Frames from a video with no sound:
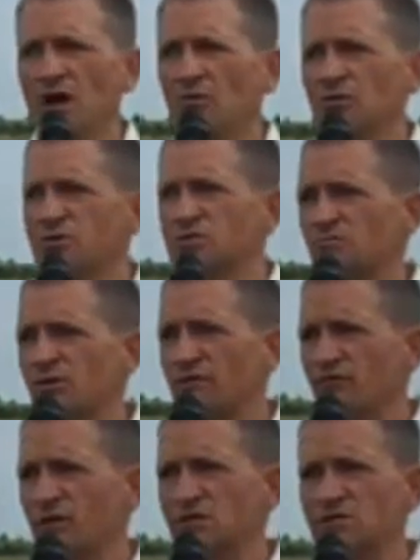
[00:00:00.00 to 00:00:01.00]

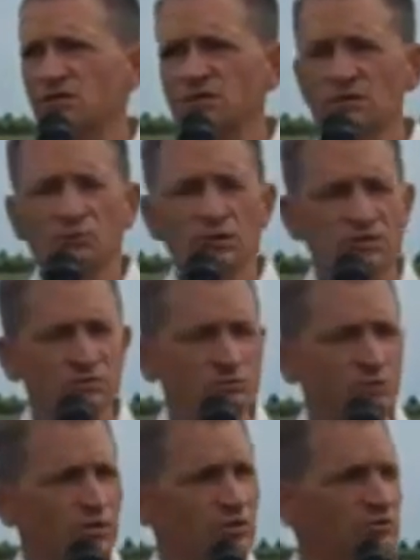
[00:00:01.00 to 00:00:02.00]
which
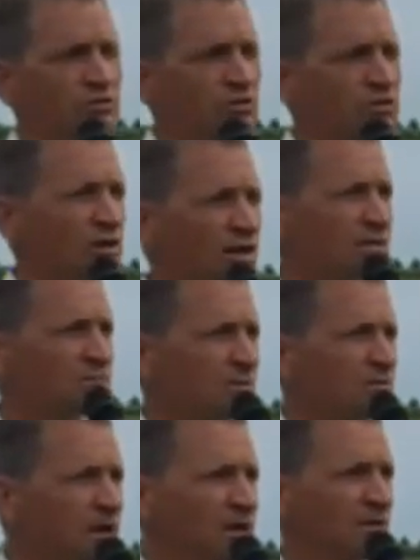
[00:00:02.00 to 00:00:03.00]
we utilize
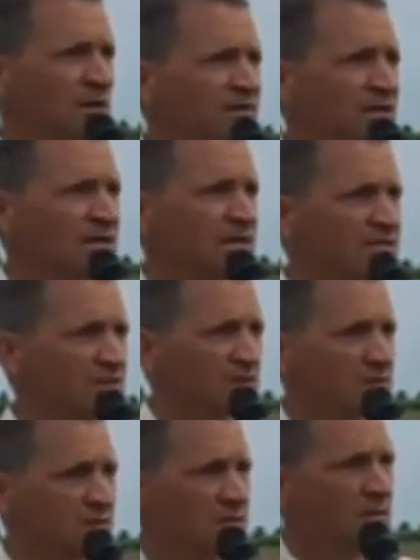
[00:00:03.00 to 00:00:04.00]
primarily in the evening
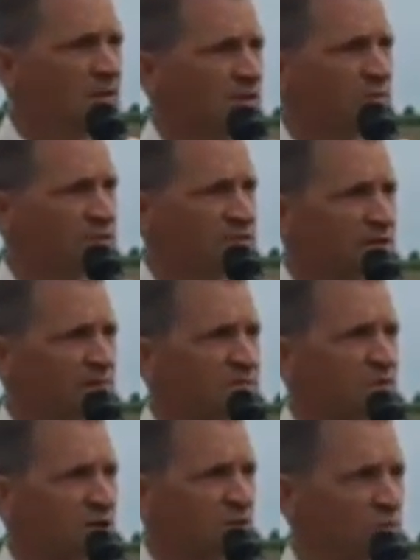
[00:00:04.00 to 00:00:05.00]
when the temperatures
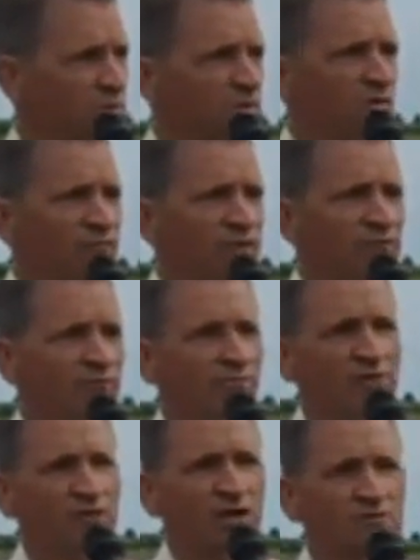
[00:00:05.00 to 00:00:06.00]
are cool and favorable
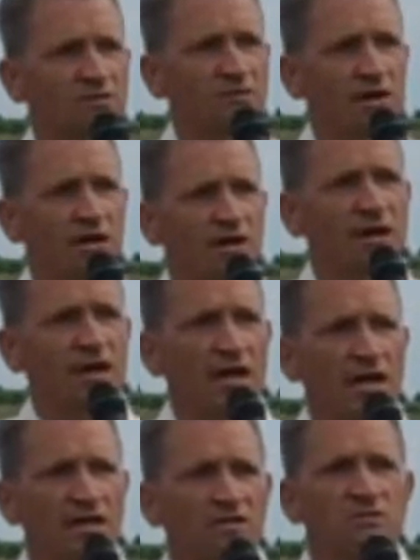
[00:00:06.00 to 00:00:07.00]
for Ascochyta,
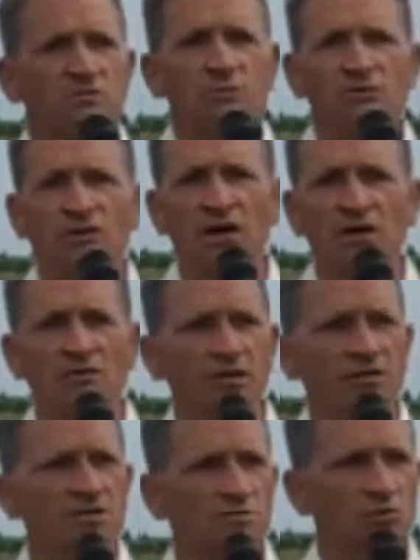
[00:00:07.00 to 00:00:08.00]
and with
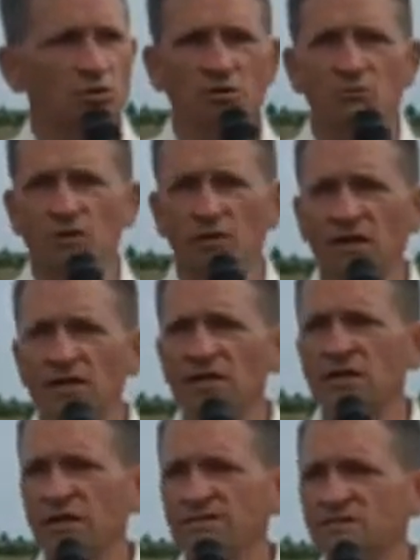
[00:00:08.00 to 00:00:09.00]
inoculation we'll get
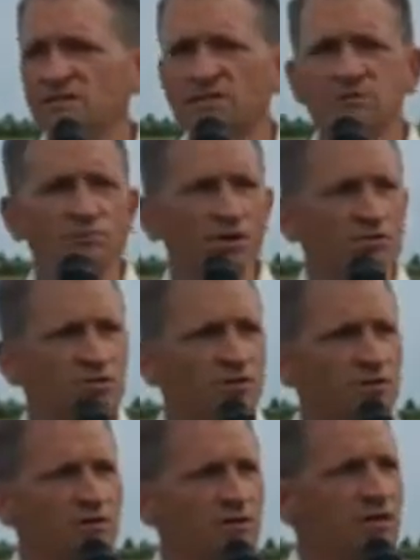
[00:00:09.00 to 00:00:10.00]
enough disease
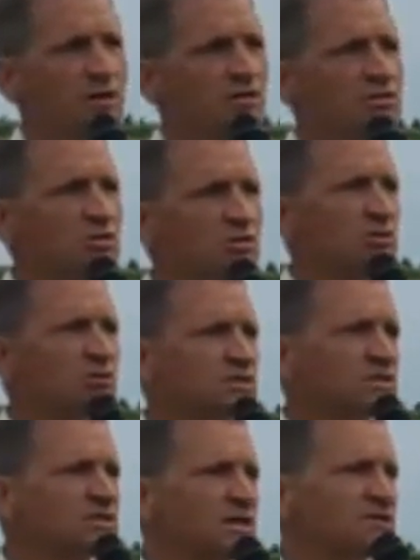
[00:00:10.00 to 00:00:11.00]
pressure to
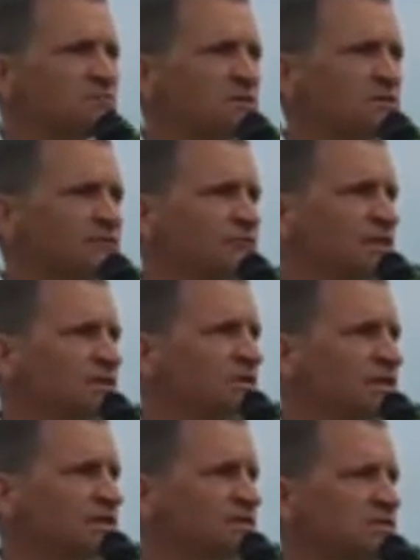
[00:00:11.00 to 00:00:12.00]
successfully
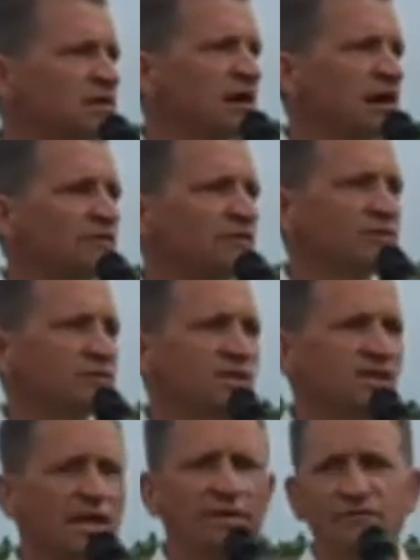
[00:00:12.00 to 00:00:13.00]
differentiate
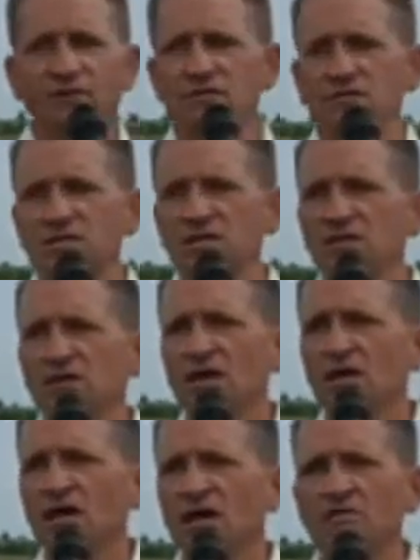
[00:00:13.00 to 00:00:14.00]
fungicide efficacy
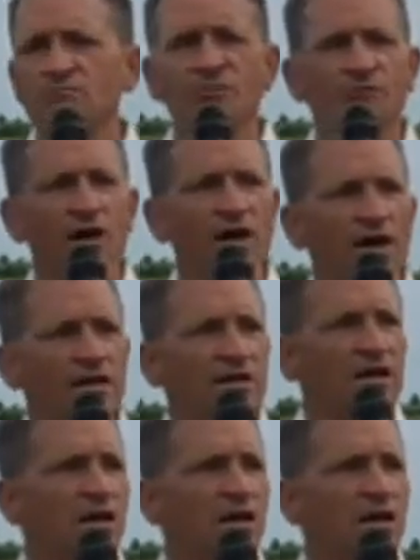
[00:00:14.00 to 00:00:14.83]
and provide